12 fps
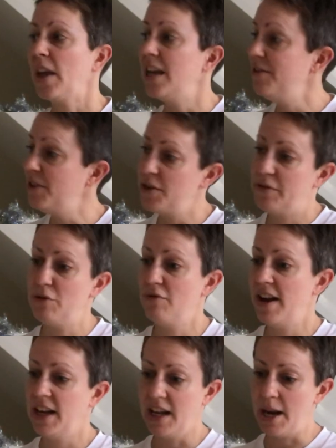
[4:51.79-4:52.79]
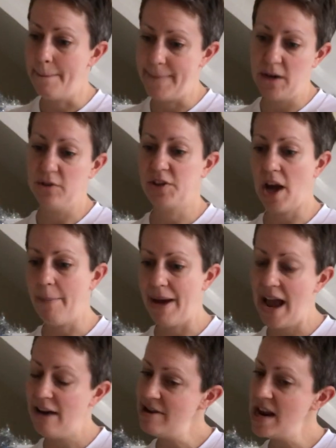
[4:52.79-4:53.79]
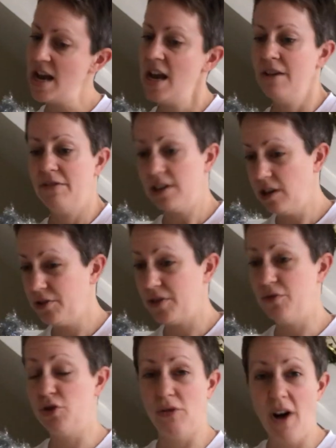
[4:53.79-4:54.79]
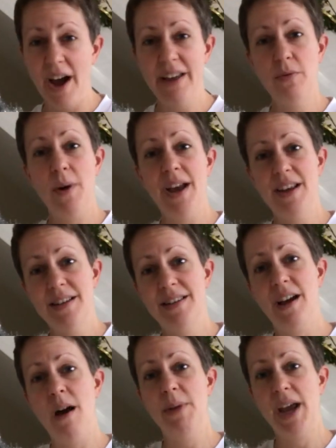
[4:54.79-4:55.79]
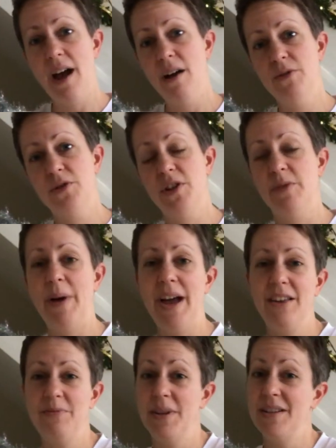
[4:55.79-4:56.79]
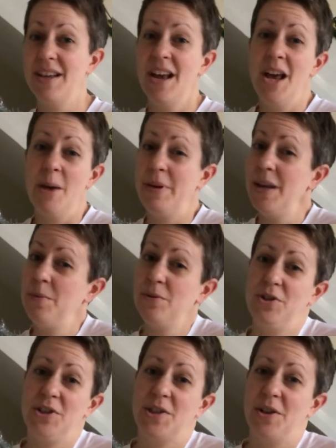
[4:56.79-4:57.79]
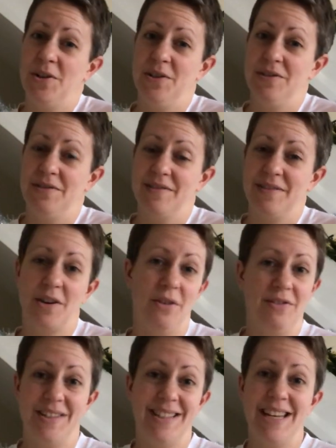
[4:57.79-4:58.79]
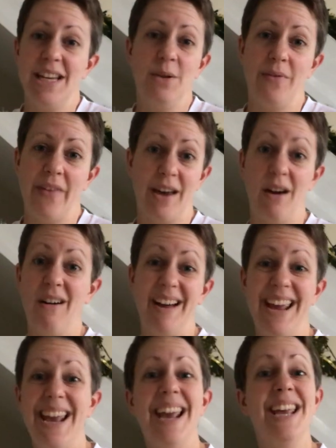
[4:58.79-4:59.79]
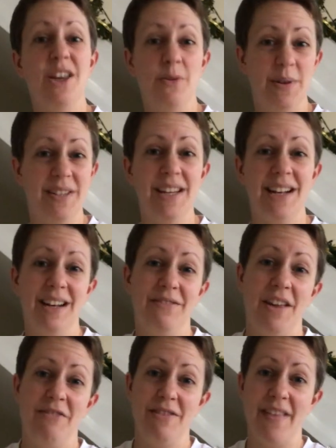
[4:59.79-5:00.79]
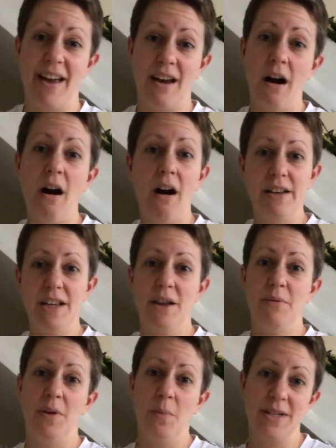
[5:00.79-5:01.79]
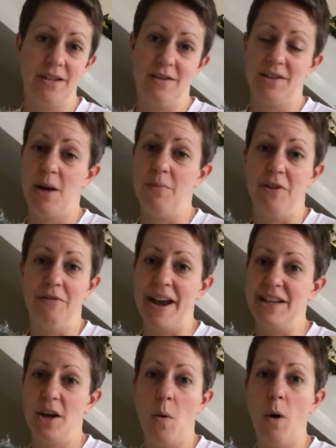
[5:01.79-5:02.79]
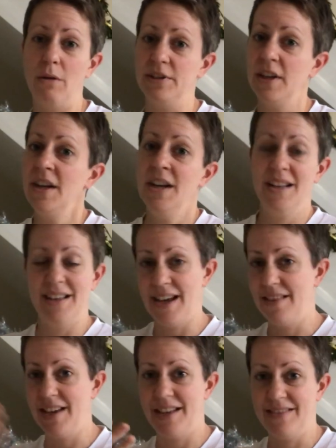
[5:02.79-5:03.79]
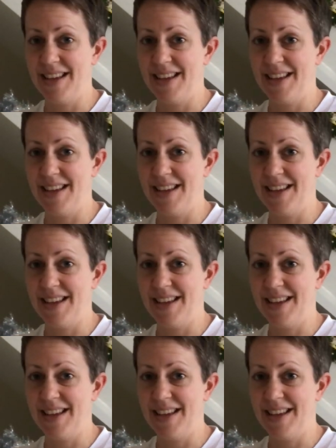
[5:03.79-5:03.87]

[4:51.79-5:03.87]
Even if you're running in a built up area, if there's lots of driveways coming out onto the pavements, people just can't can't see you and they can't hear you, particularly if they're in their car, you know, with the windows up and the radio on. The